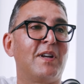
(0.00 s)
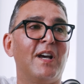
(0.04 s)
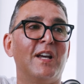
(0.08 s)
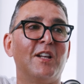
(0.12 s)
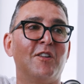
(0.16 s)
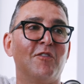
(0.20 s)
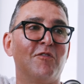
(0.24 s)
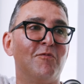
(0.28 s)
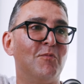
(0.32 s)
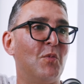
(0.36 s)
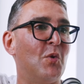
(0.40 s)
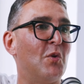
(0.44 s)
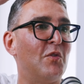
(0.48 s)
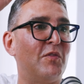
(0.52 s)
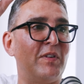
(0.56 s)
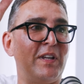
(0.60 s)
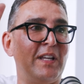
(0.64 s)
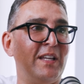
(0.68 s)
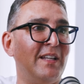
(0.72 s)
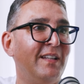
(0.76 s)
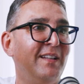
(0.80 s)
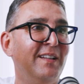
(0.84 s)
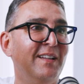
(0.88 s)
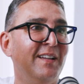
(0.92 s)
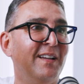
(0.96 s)
kind of
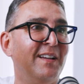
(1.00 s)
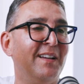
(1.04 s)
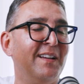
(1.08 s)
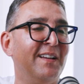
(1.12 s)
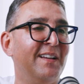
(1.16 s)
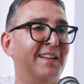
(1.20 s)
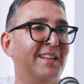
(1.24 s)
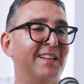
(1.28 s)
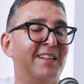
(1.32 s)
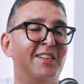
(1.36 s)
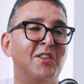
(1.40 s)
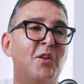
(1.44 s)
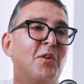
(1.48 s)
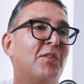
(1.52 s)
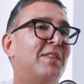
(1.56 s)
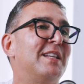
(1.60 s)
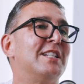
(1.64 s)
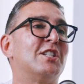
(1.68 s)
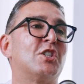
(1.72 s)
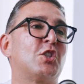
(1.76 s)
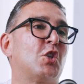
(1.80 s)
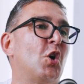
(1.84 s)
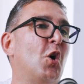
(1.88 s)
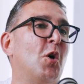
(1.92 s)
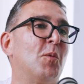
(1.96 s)
moving.
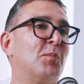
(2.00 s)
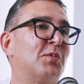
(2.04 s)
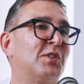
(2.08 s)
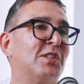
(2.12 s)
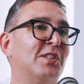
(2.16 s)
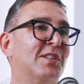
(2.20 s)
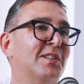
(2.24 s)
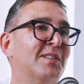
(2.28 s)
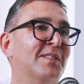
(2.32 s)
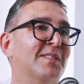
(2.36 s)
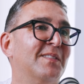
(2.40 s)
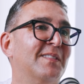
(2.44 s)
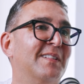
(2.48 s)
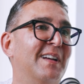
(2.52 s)
Nothing stopped.